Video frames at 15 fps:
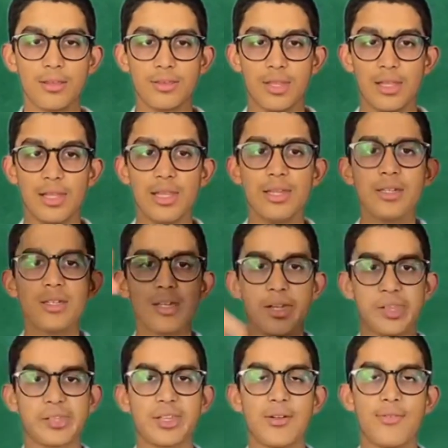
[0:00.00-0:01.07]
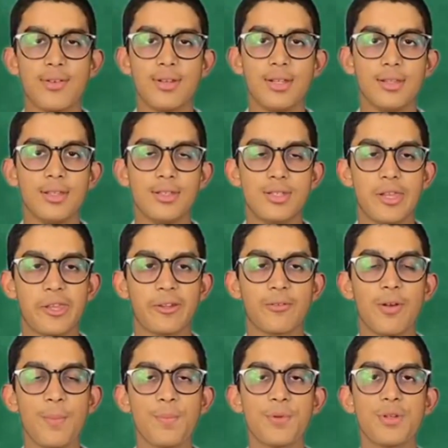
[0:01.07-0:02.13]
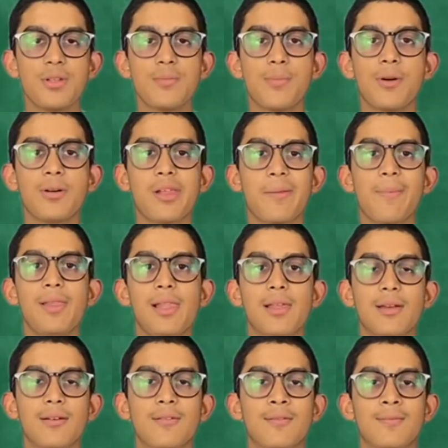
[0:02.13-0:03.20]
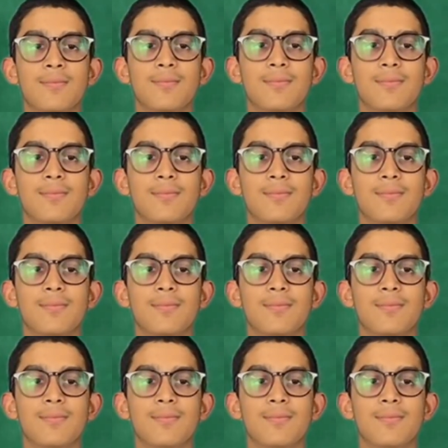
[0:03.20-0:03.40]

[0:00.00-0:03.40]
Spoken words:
The link is given in the description box below.